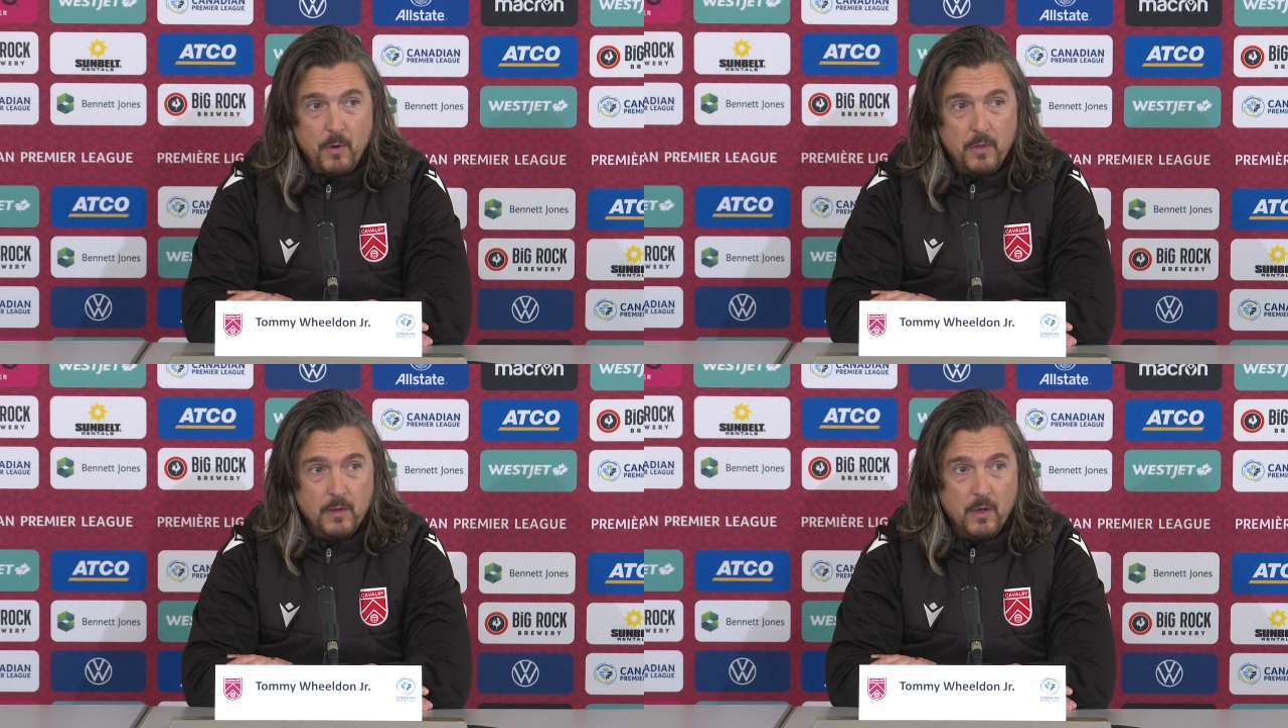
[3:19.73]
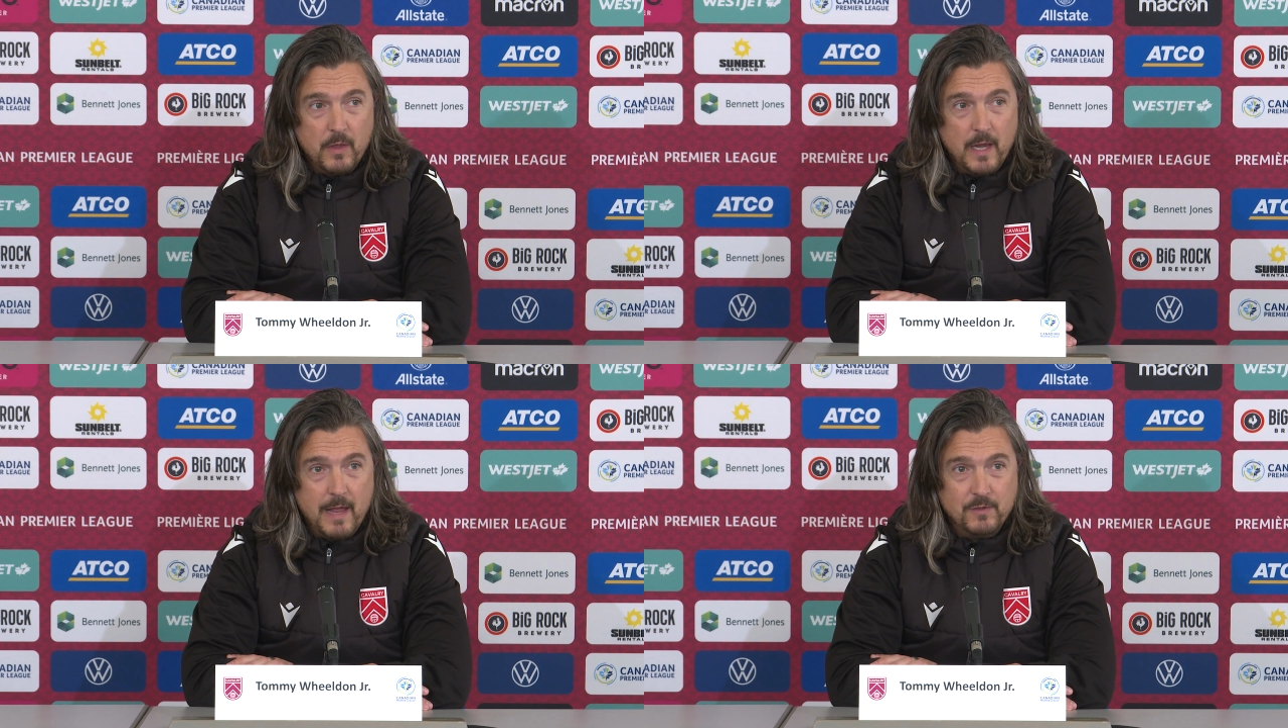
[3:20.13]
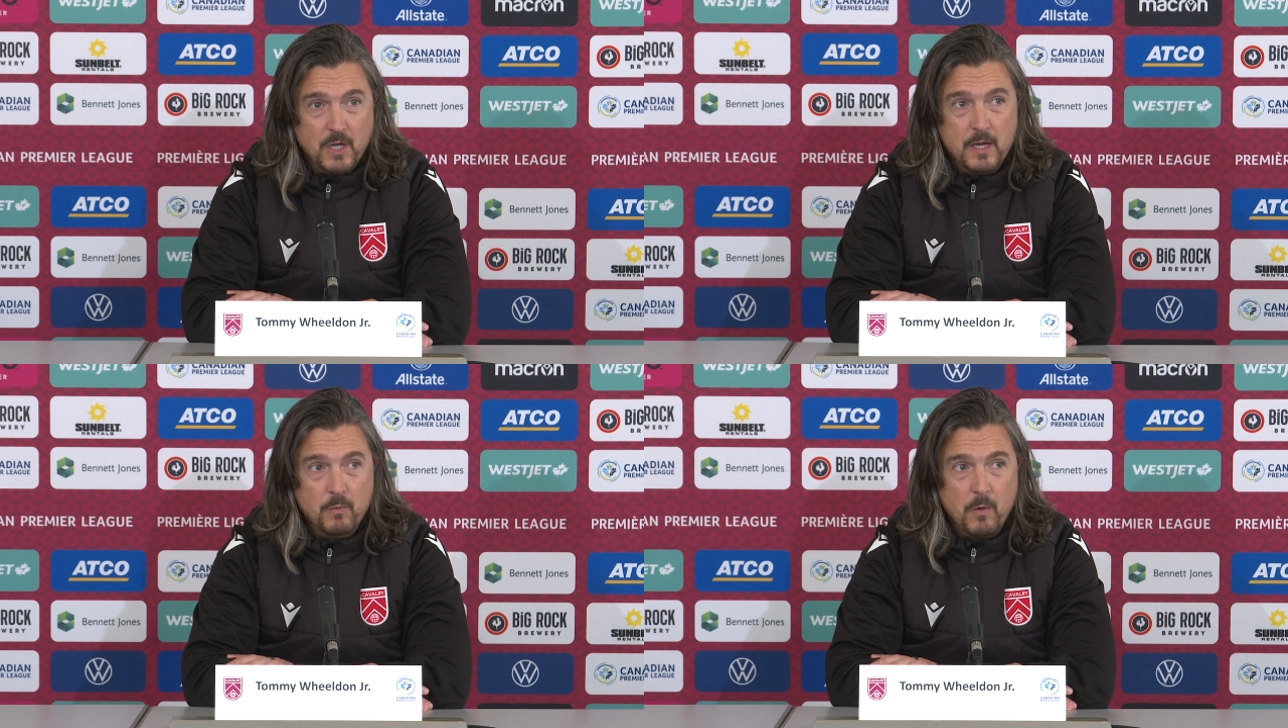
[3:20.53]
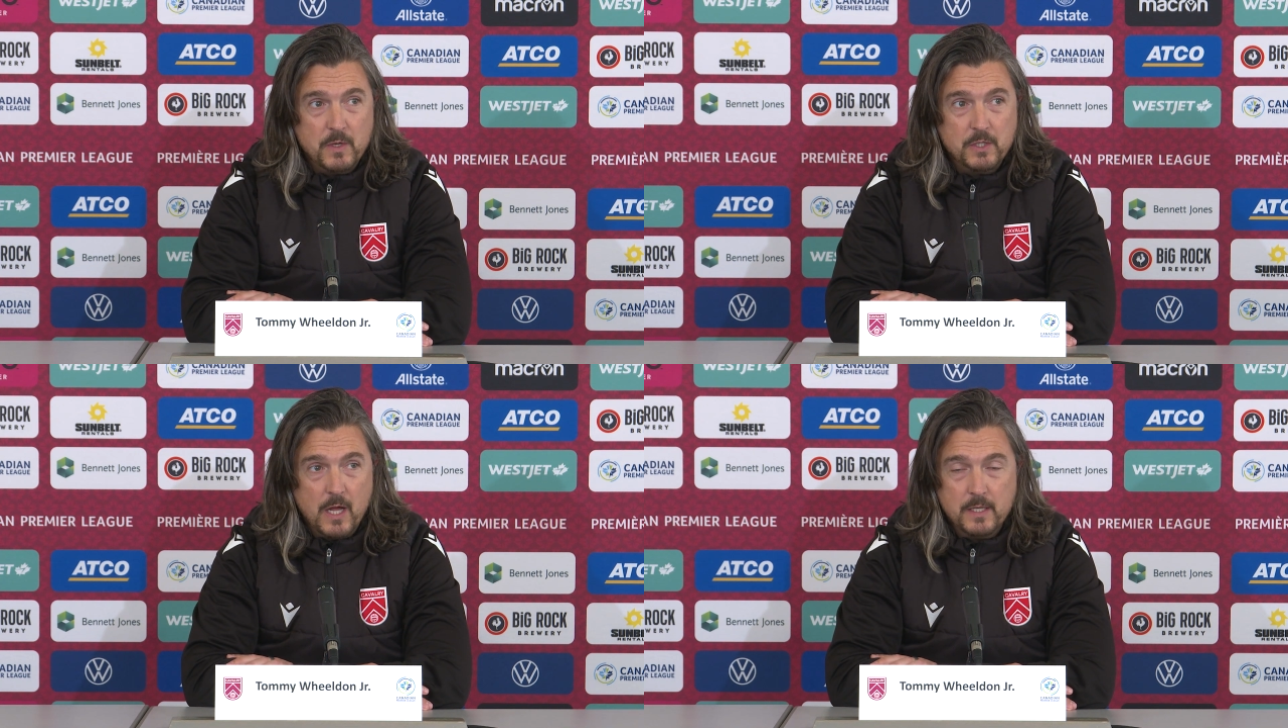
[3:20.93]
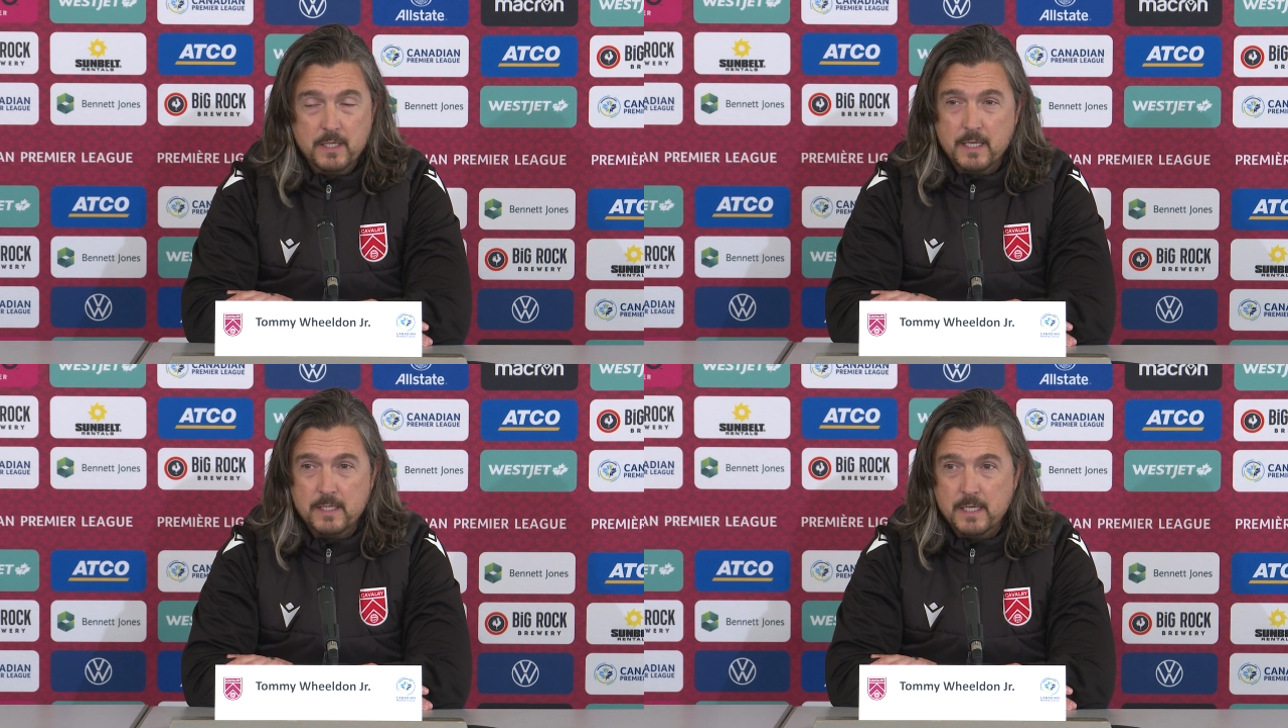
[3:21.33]
on the left side when we
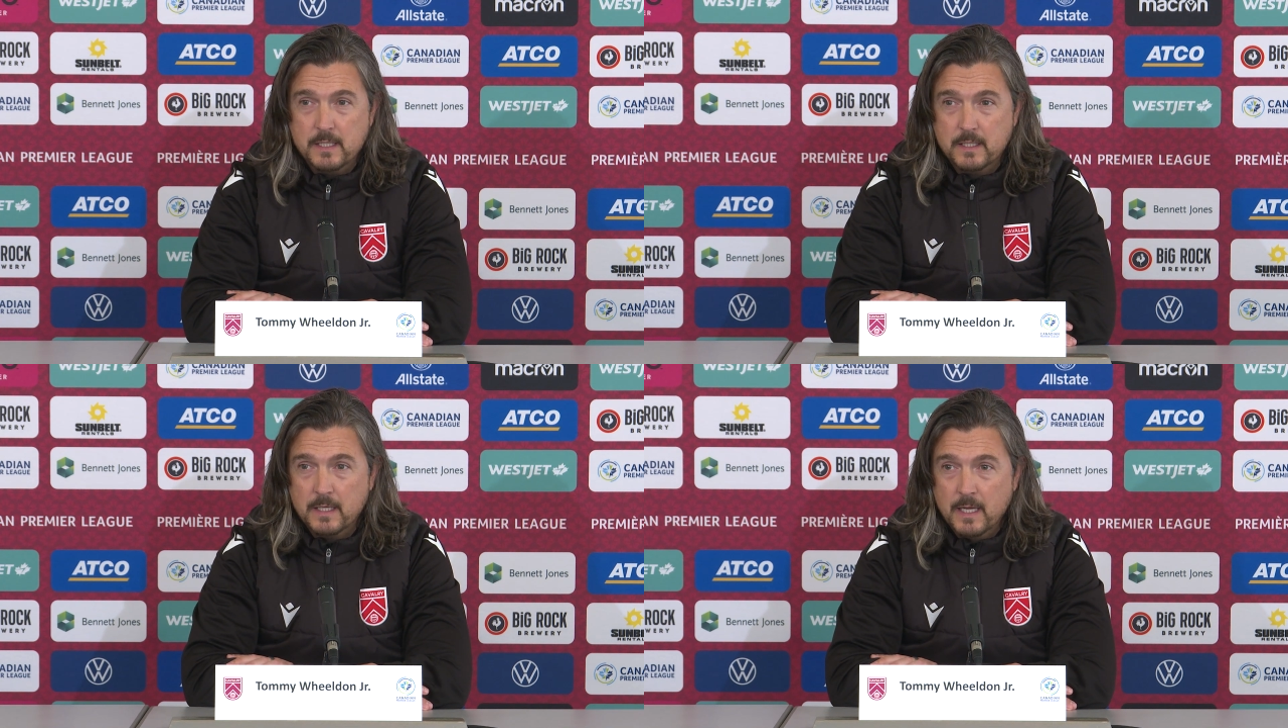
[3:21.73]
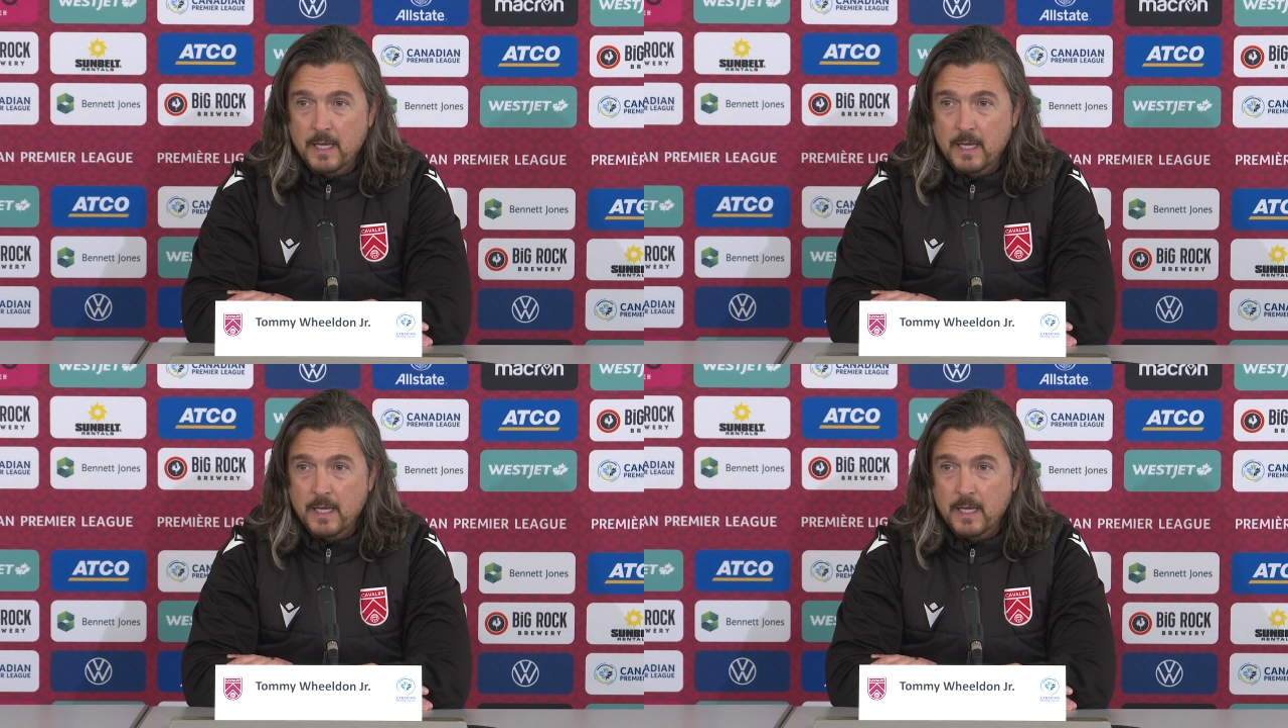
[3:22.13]
started this season.